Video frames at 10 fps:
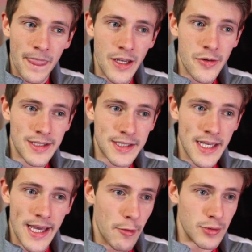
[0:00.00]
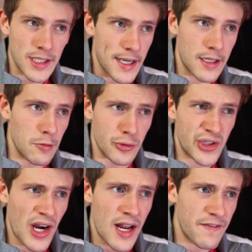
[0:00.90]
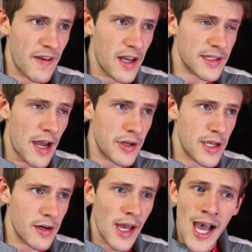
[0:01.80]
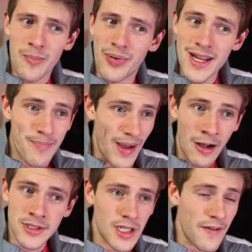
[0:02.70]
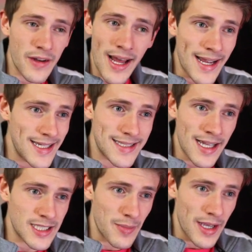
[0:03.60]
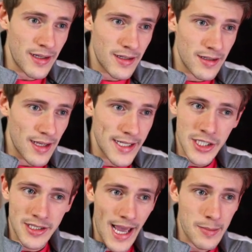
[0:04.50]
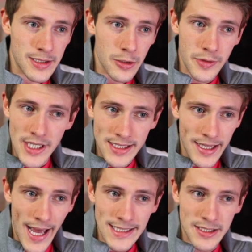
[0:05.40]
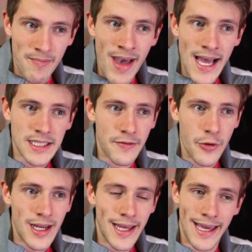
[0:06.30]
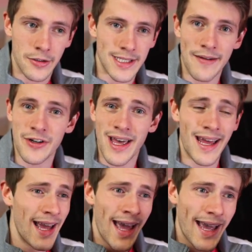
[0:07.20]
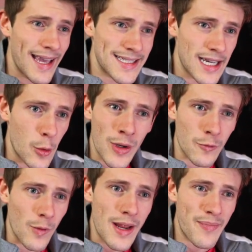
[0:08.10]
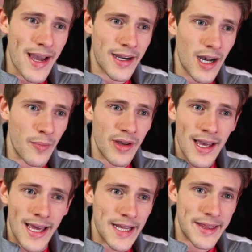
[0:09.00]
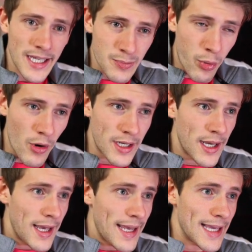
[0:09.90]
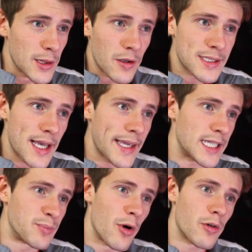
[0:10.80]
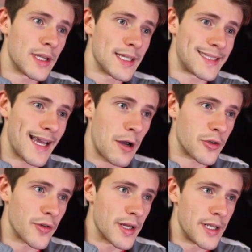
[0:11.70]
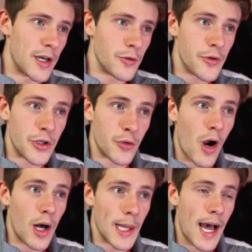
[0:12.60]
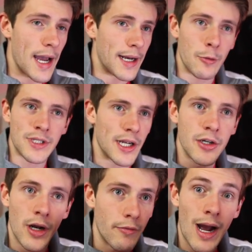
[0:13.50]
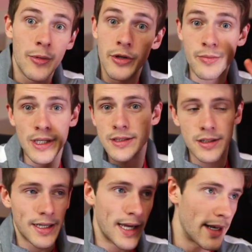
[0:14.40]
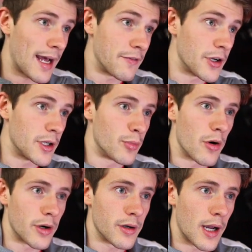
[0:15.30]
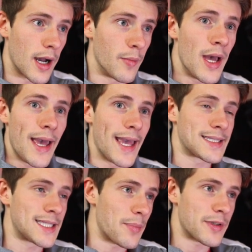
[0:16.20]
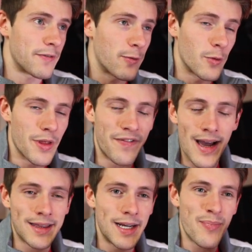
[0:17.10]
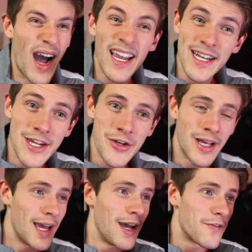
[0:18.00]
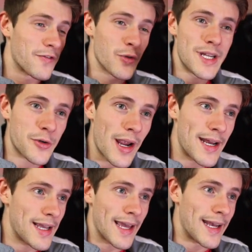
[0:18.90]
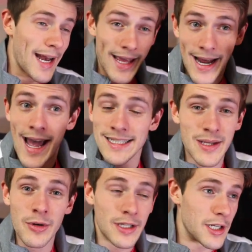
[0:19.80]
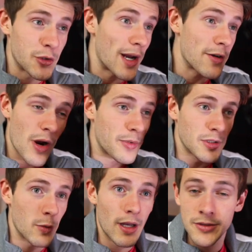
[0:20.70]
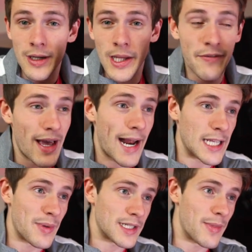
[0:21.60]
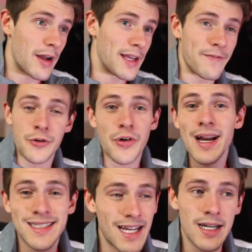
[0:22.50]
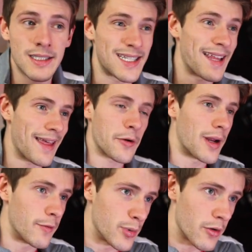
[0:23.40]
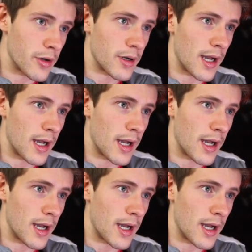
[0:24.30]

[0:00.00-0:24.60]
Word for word: And you can see it was like it was trying to fail down here, but it bounced off of 90 cents, man. It just absolutely rejected It had some massive green candles after that and uh, went right back up. And at this point, it looks like it's broken this downtrend. You know, you could draw a line. I wish I could on Robinhood, but it's, again, not a very good broker, um, except for the fact that it pioneered free trading and it, it, has the ability to trade crypto as well. So I love that aspect about it. If you're trading stocks, it's not that great of a broker.